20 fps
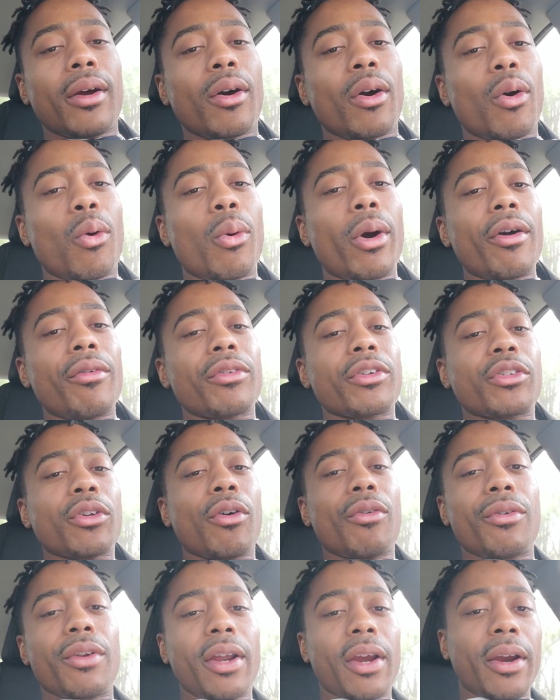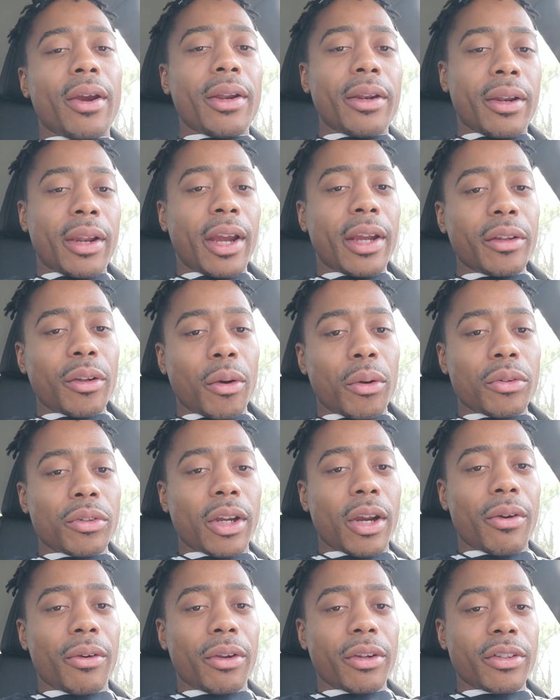whoever's over there in like those
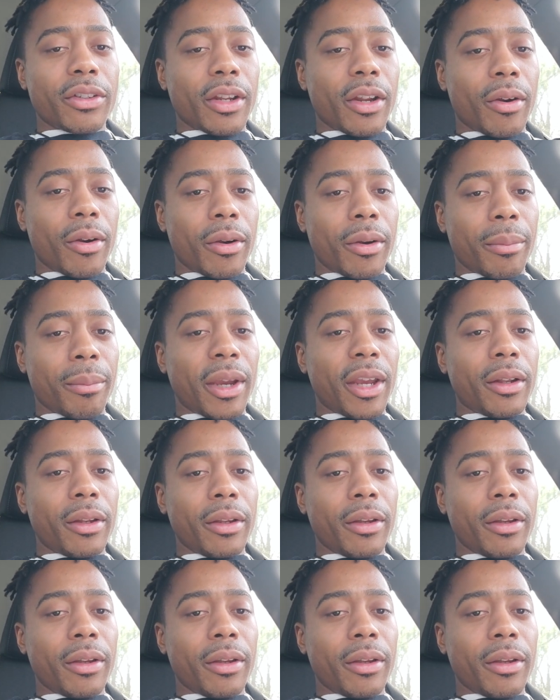areas that are mainly